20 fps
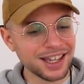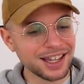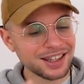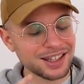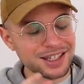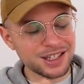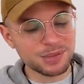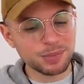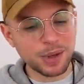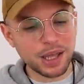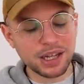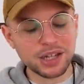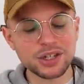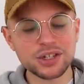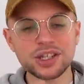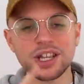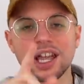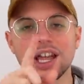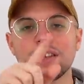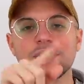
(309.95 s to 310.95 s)
and the
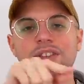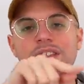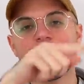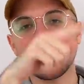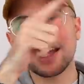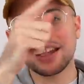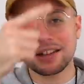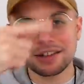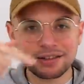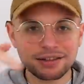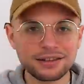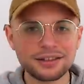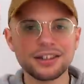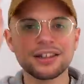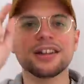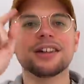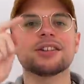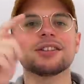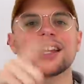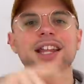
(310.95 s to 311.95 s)
Spanish, they have that,
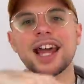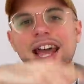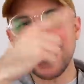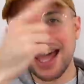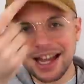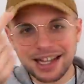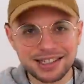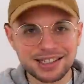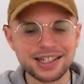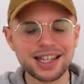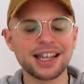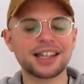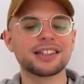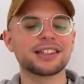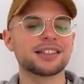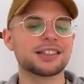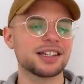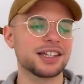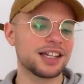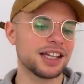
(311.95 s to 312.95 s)
you know, that
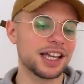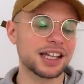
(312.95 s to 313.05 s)
accent.